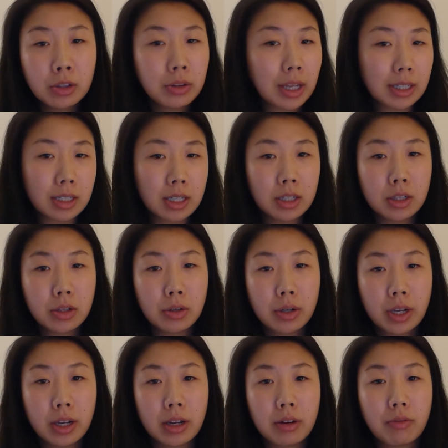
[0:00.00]
that's
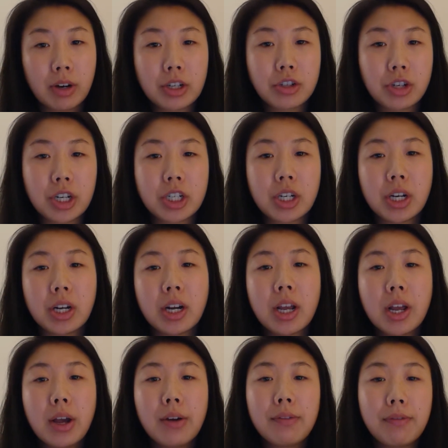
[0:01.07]
including registration,
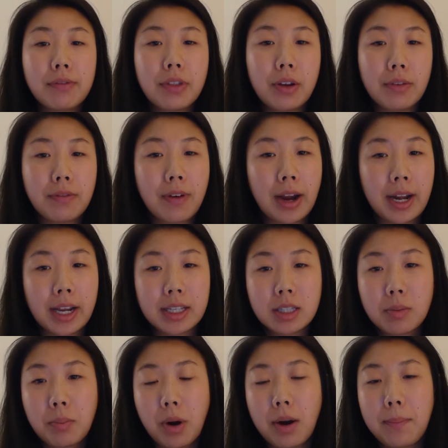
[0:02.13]
the finance
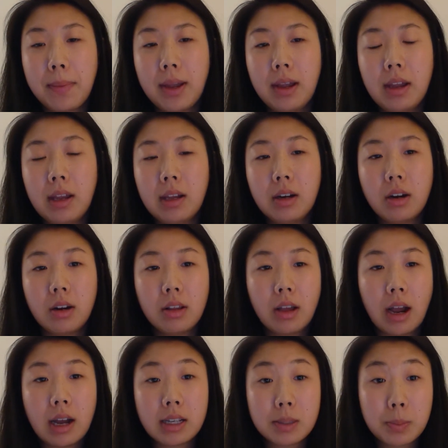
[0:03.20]
department,
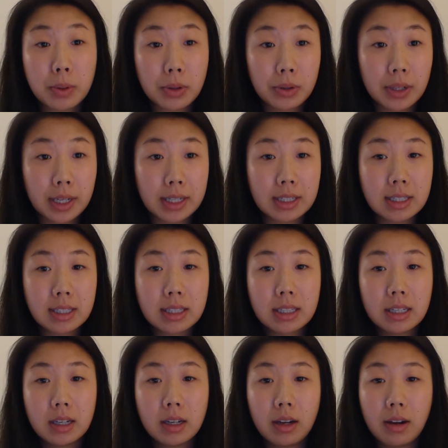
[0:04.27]

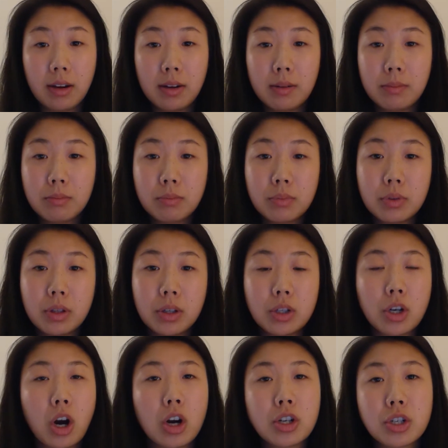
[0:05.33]
hospitalists, the
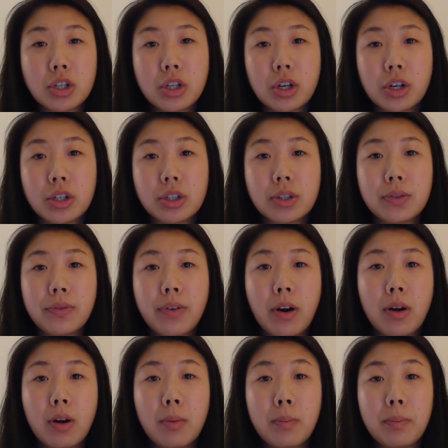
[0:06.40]
charge nurse
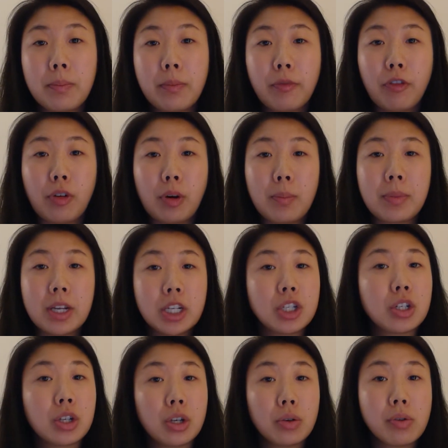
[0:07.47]
from
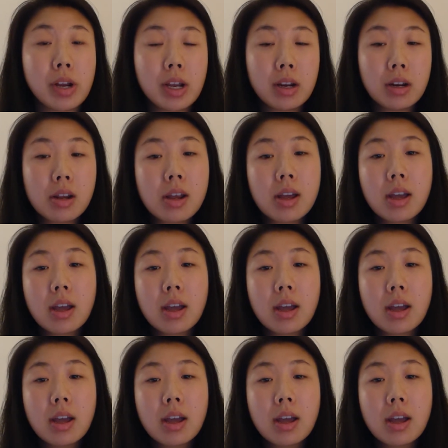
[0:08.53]
each unit,